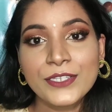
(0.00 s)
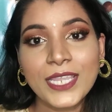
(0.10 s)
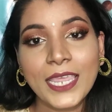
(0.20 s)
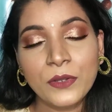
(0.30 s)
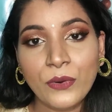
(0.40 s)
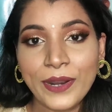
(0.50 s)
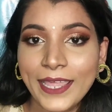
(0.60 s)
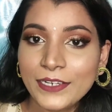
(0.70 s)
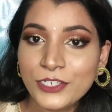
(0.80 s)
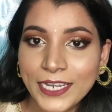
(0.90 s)
So you can go ahead
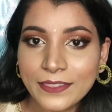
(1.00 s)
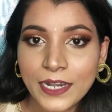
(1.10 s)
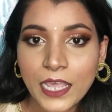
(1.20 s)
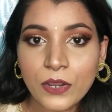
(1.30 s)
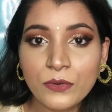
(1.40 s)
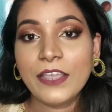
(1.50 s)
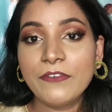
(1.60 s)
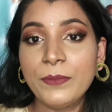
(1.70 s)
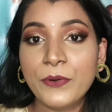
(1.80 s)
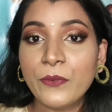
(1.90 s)
and check that out.
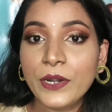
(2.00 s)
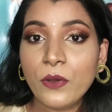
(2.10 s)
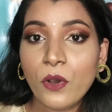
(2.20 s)
I will provide